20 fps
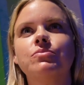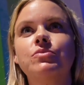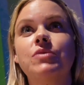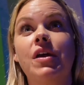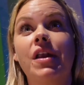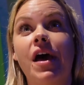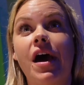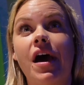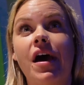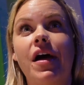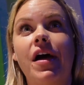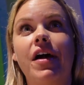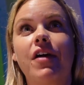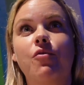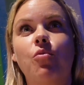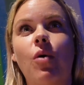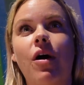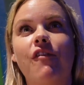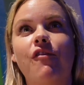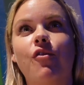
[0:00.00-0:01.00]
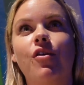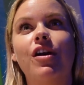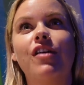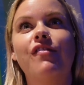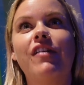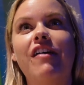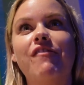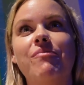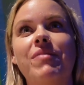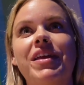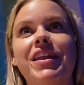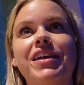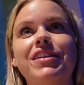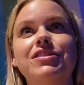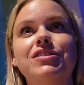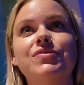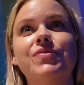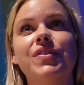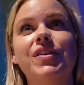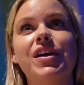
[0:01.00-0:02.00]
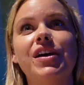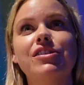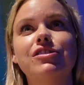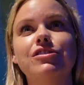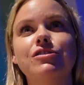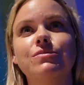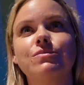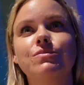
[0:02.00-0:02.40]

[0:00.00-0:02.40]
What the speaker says: And like what, 45 minutes for this?